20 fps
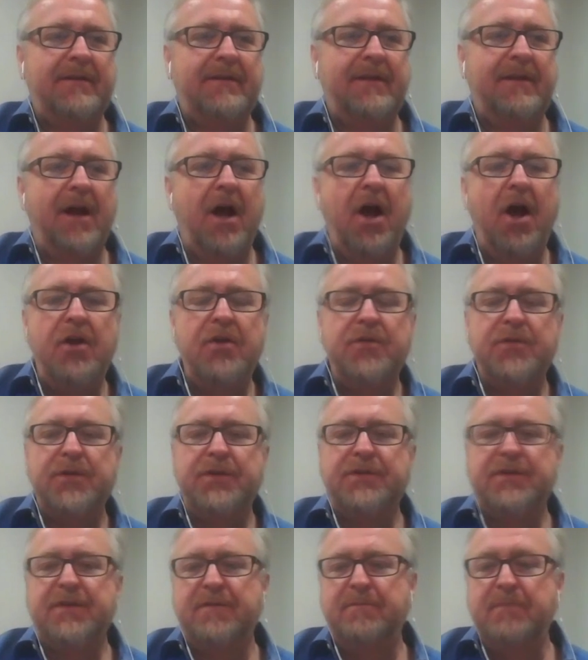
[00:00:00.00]

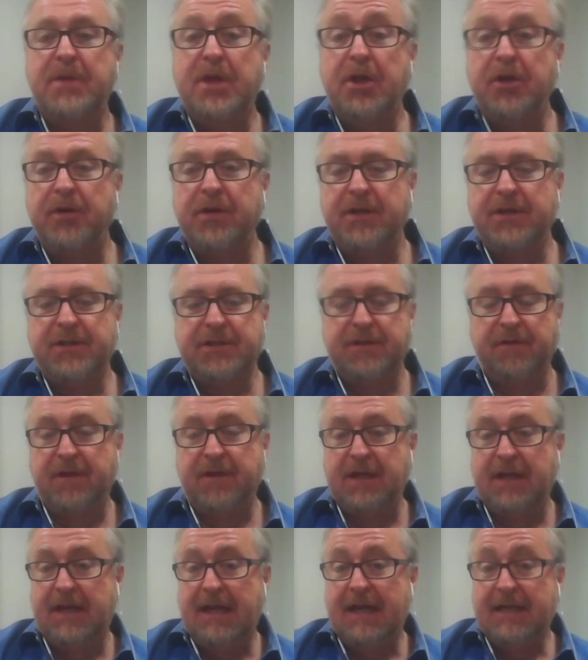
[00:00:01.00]
hundreds of millions of
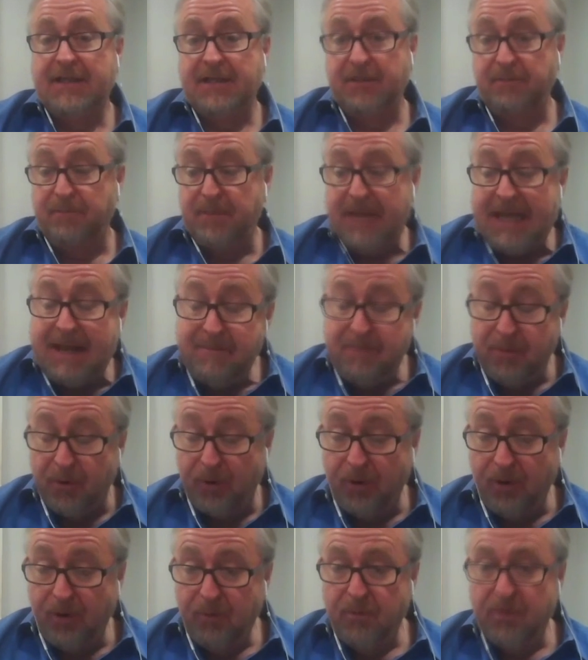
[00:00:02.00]
connected
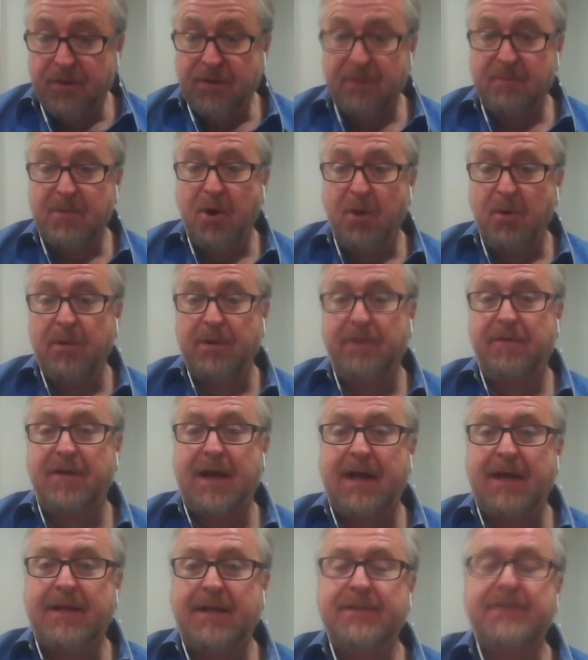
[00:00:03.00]
people with their mobile
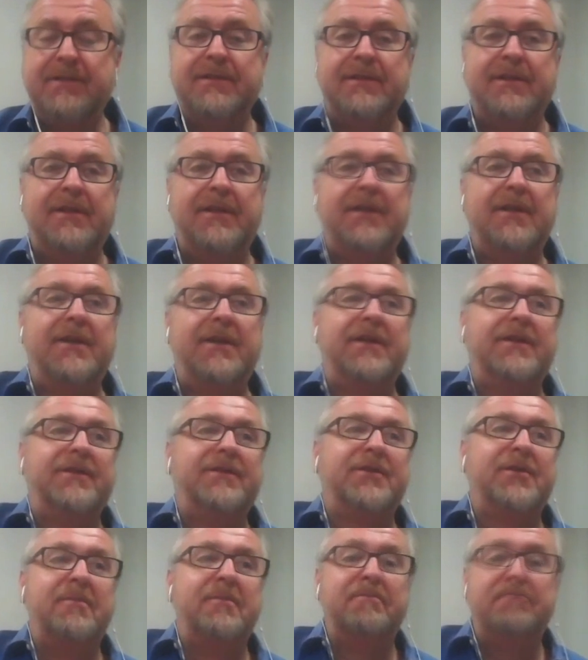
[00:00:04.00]
device
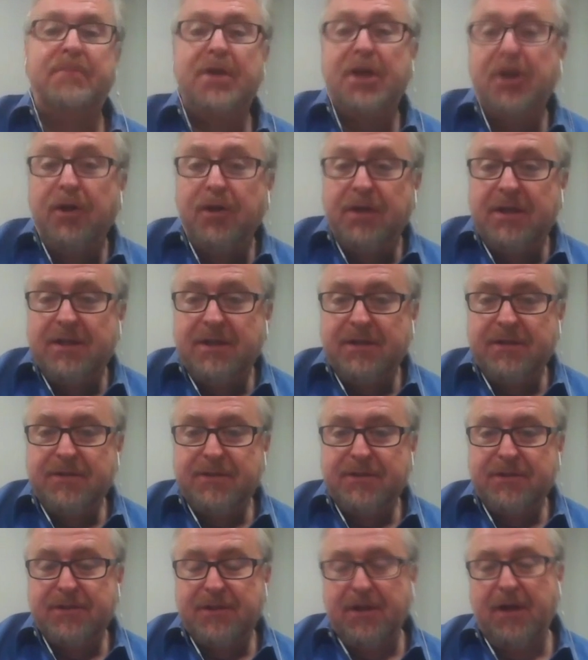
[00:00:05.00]
to
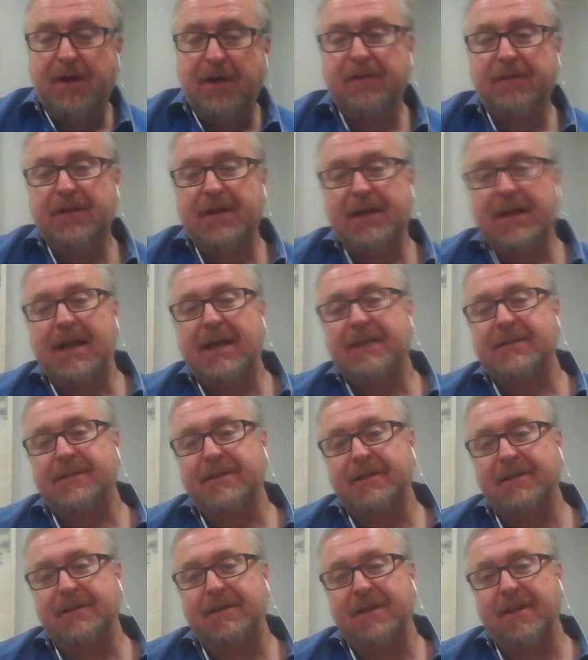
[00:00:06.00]
billions of
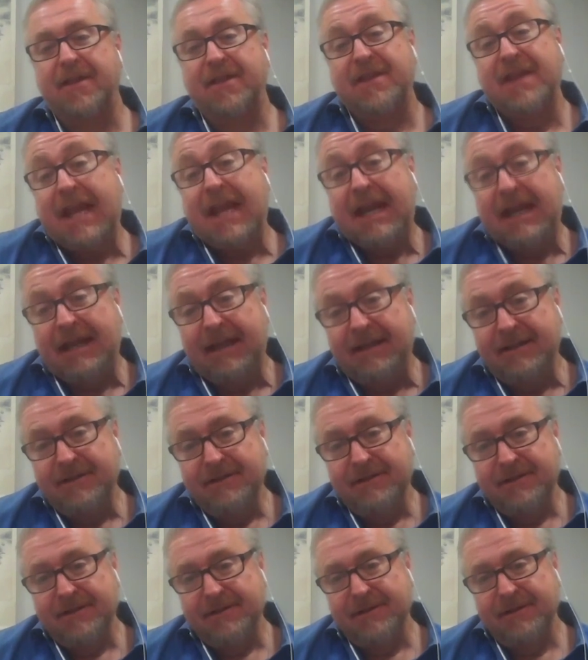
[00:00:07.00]
connected
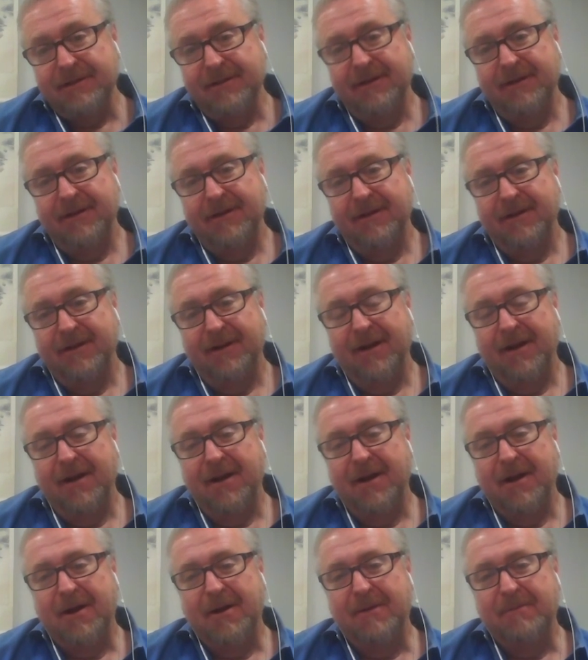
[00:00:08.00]
things,
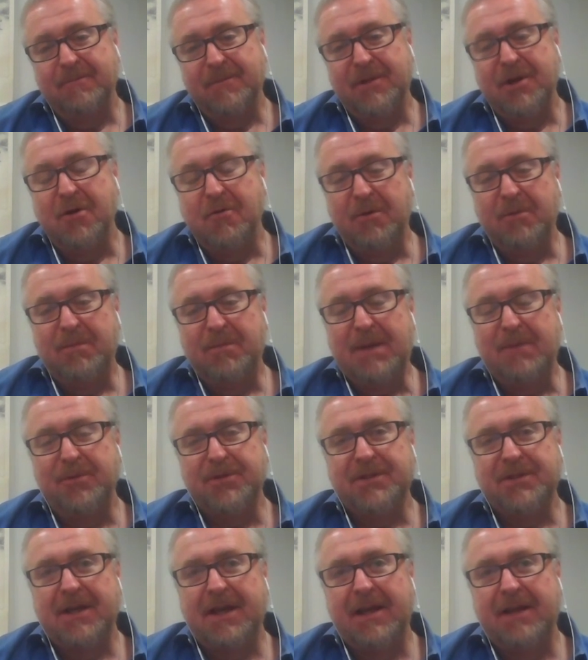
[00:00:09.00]
you know, when people
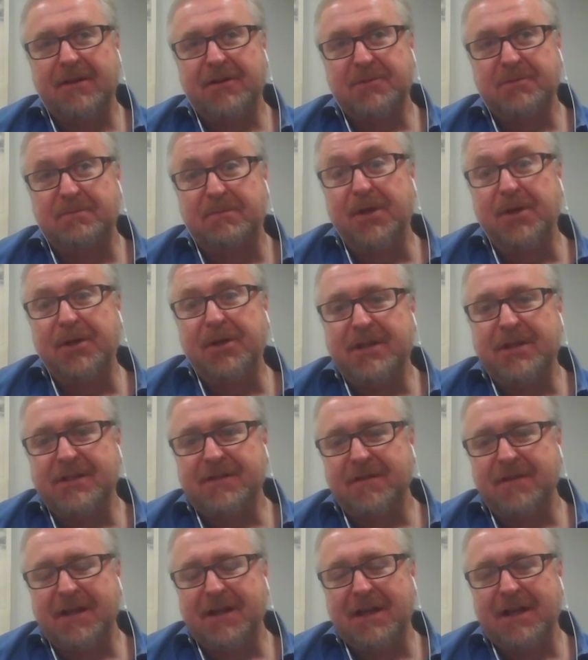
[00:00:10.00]
say there's billions
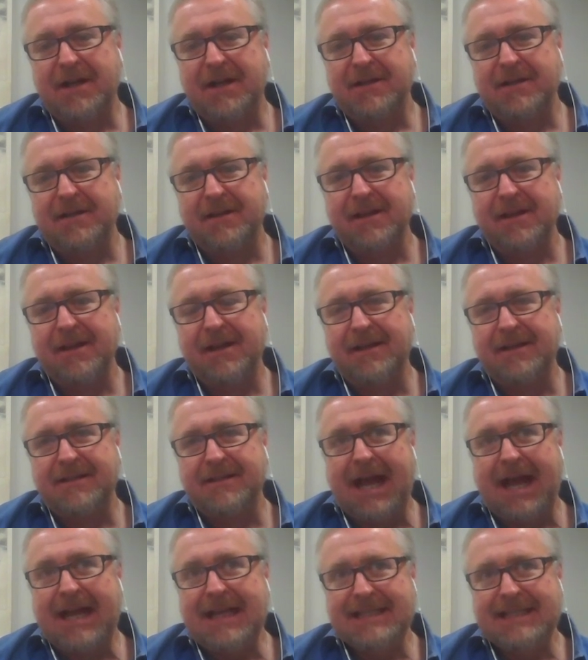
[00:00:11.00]
of connected things,
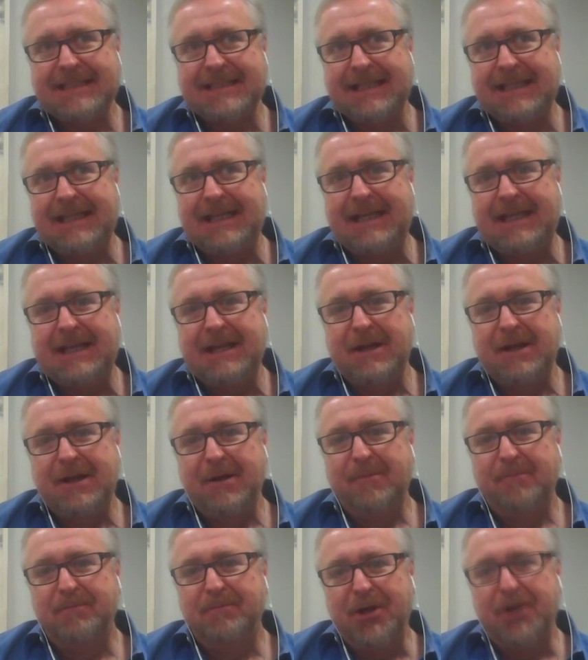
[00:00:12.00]
I see
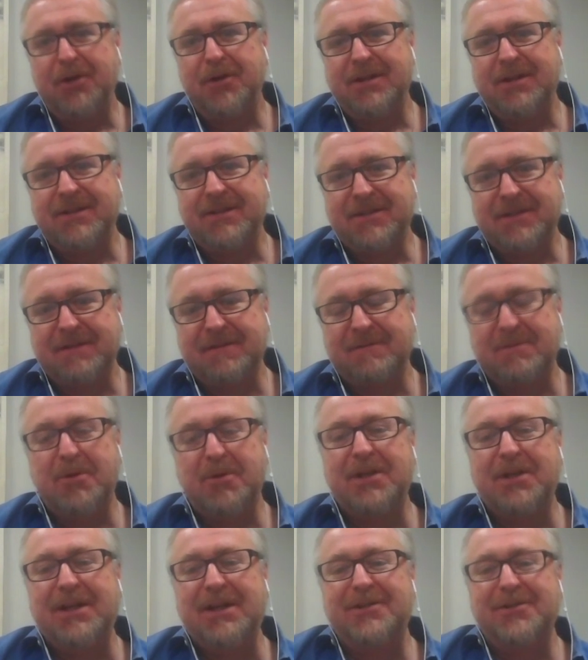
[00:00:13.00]
billions of
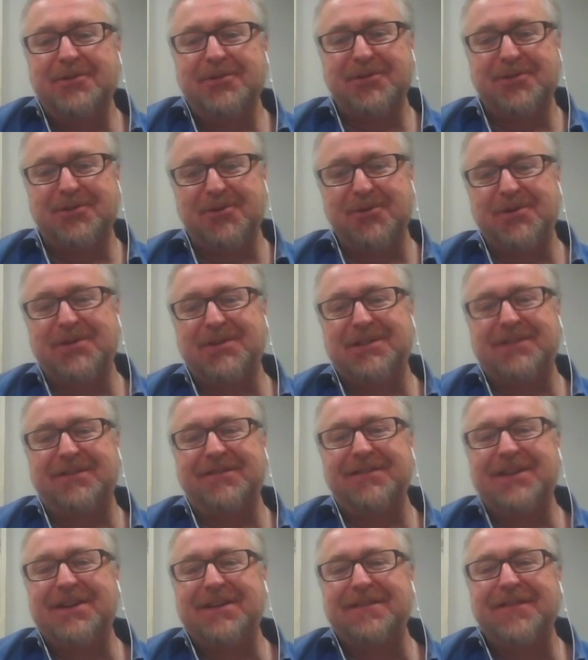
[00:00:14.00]
potential sources of
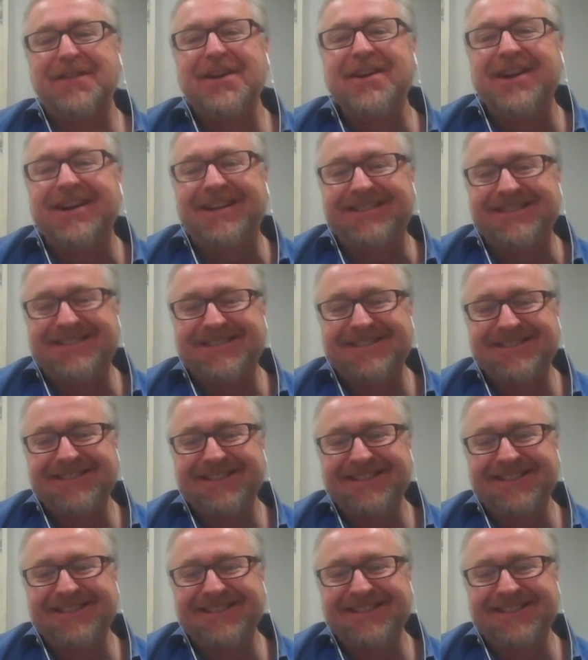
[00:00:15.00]
interference